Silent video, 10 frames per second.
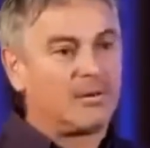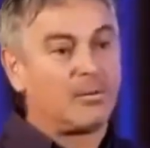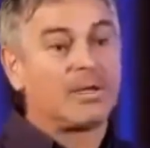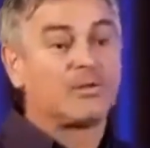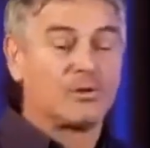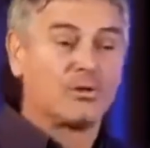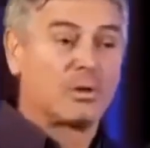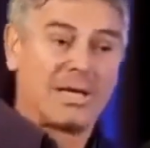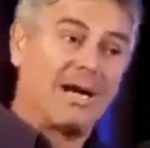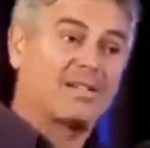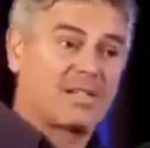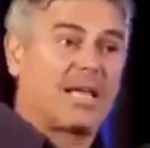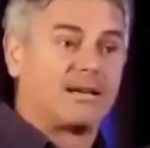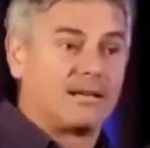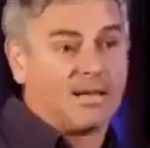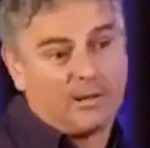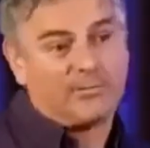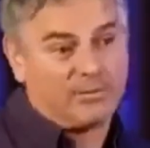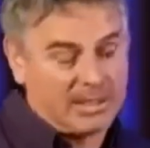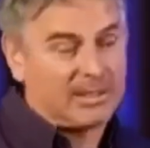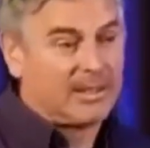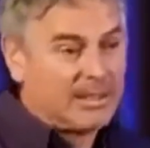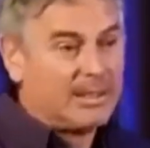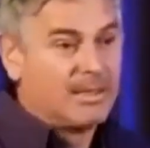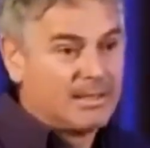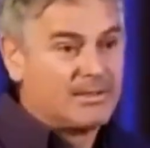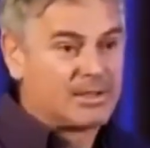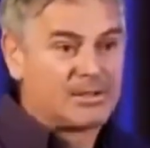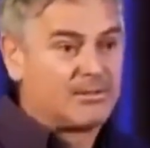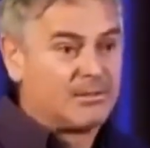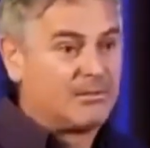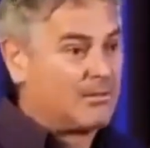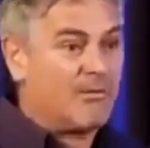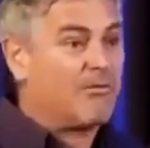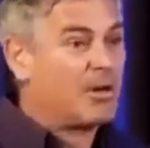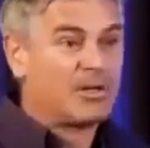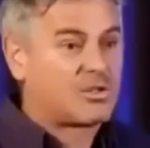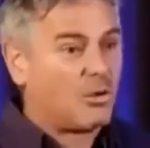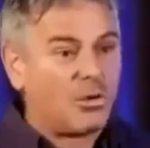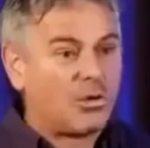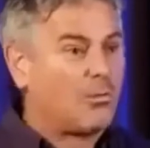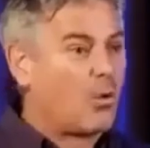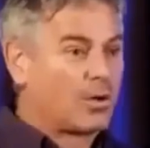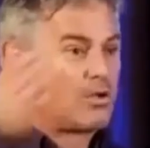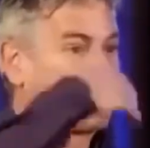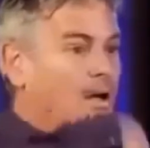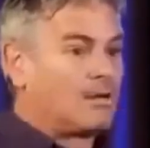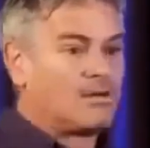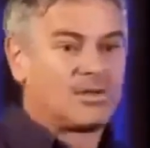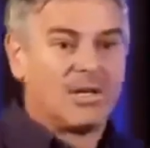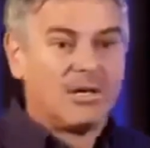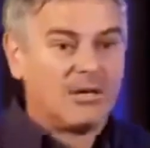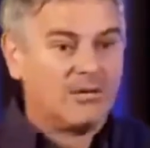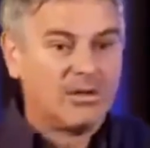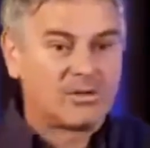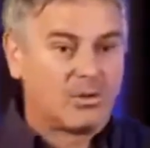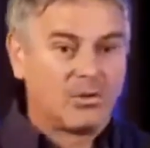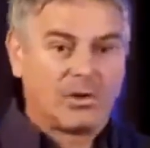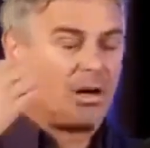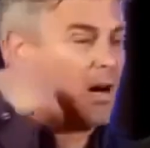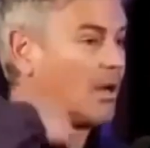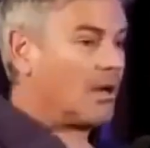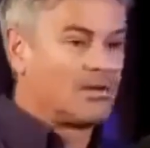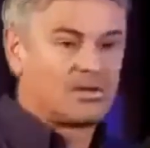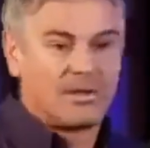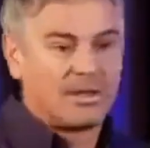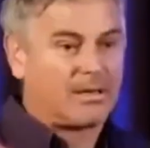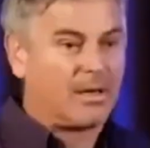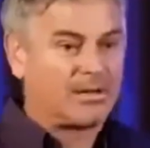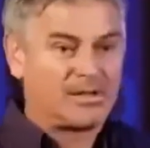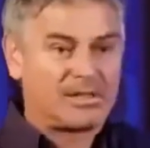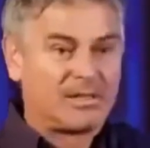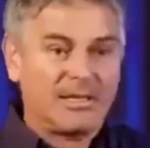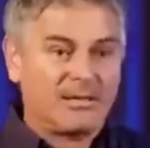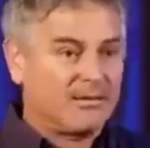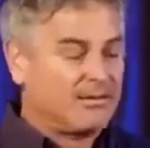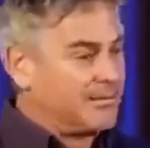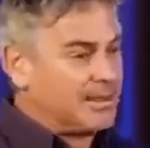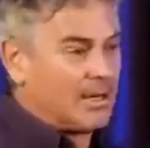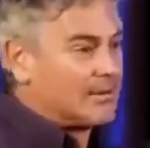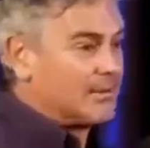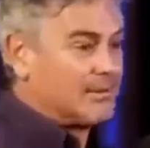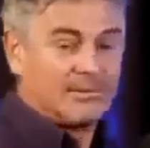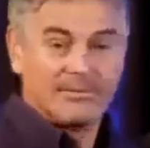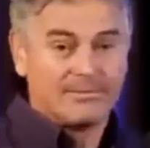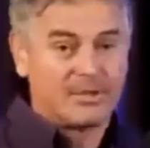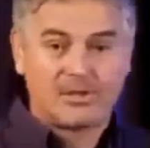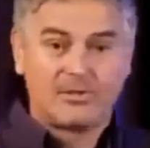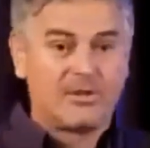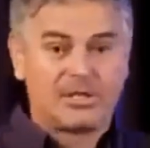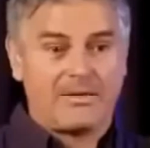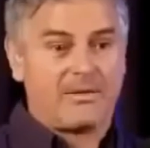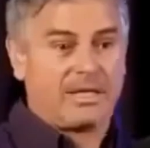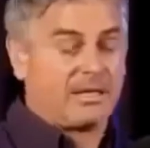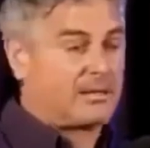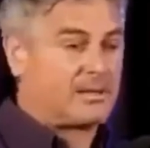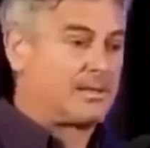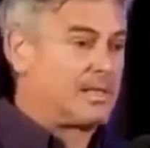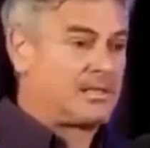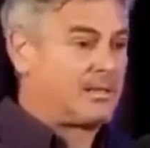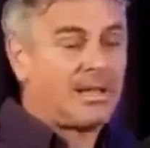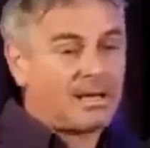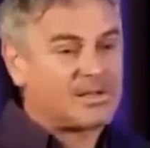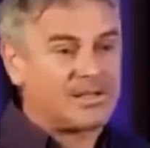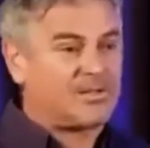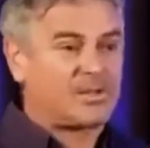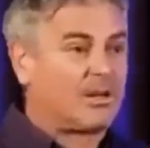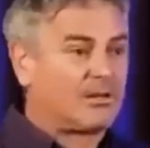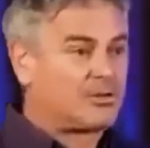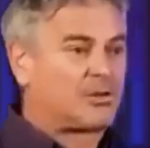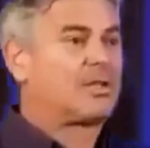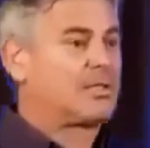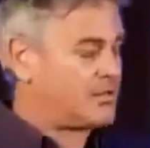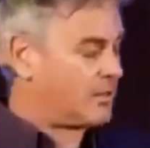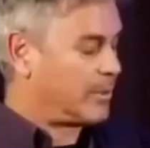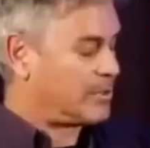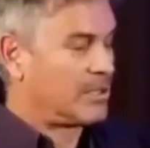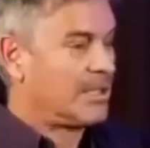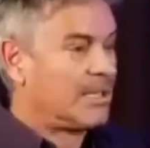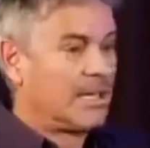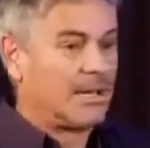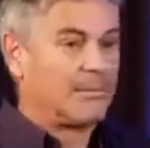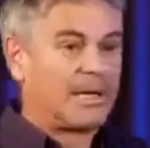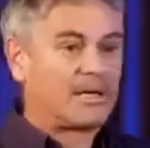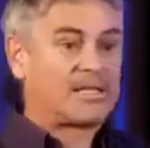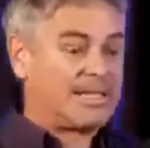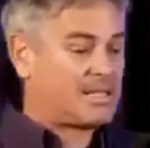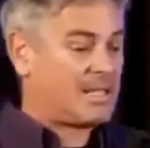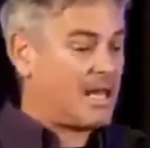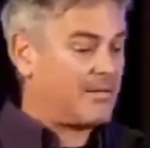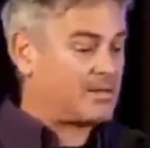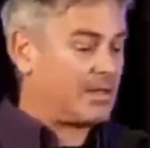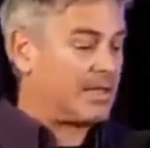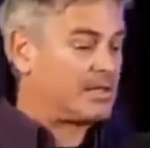And we'll do what Iceland did, hopefully. Just reverse all the mortgage loans, reverse all the car loans, credit card, just reverse everything, because these thugs have stolen trillions from us and make us their slaves.